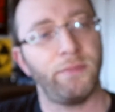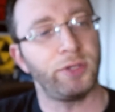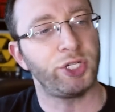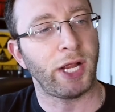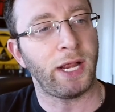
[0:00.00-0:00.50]
I've
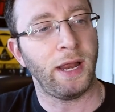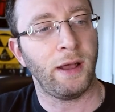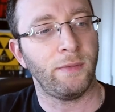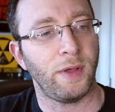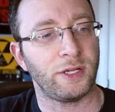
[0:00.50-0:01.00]
been checking
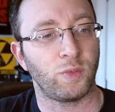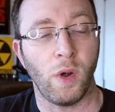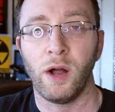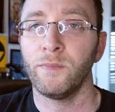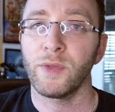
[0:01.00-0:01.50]
out as
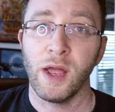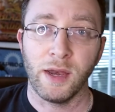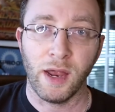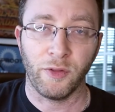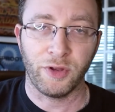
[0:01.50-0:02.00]
well.
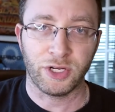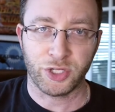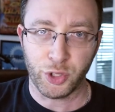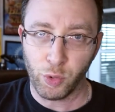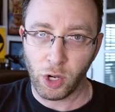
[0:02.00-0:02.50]
Now, these
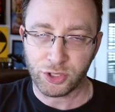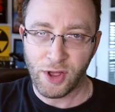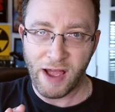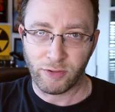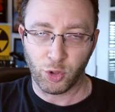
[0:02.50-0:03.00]
do also
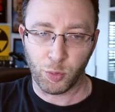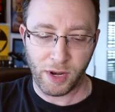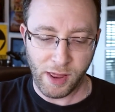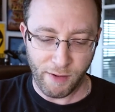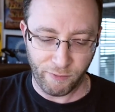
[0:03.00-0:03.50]
have a little bit
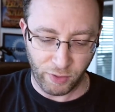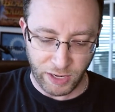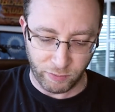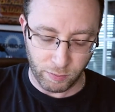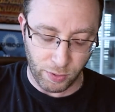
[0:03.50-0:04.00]
of that flavor,